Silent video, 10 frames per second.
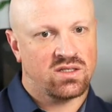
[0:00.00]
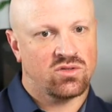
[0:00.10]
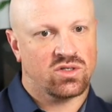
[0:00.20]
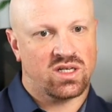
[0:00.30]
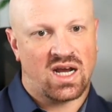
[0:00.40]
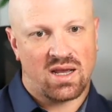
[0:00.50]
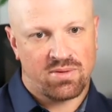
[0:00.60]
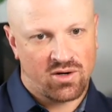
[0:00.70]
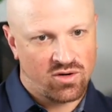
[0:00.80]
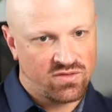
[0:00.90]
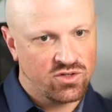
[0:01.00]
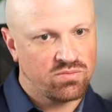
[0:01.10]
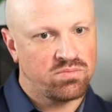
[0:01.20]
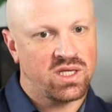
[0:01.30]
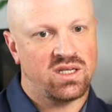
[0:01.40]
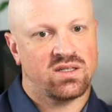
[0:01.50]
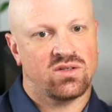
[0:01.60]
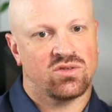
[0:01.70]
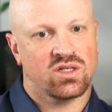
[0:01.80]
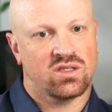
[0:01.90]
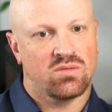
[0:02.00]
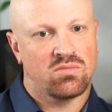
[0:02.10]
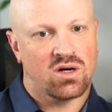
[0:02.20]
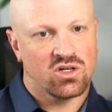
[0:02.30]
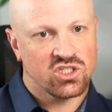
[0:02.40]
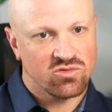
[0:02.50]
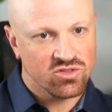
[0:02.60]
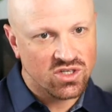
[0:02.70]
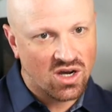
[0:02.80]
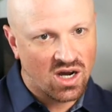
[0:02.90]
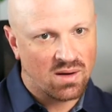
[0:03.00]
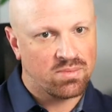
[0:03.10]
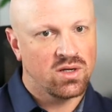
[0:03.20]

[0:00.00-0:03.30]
you look at iPad revenue beat, you look at the margin was up,